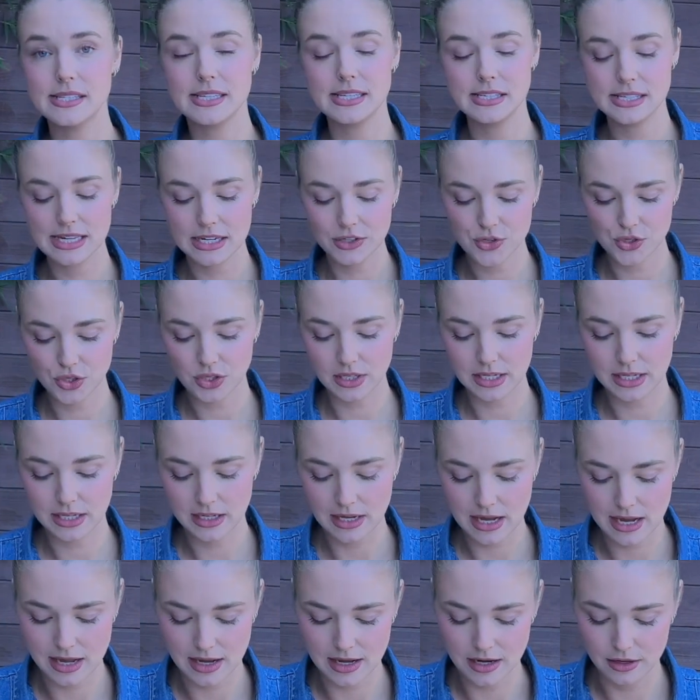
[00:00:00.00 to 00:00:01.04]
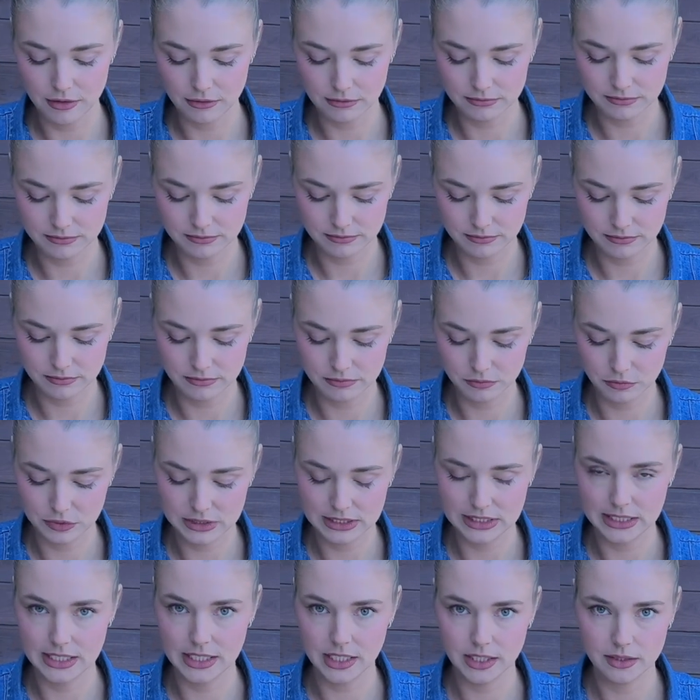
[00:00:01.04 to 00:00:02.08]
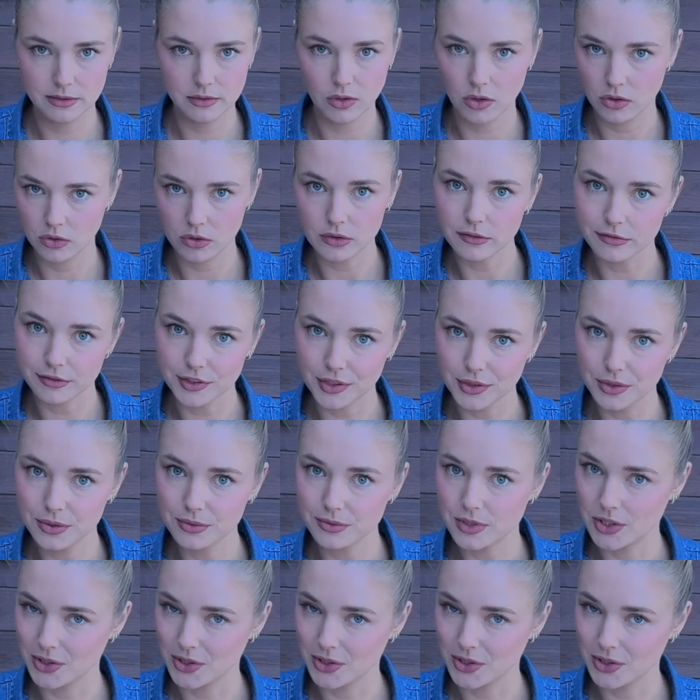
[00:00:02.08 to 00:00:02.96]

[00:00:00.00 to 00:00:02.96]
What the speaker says: It's actually really not good for you.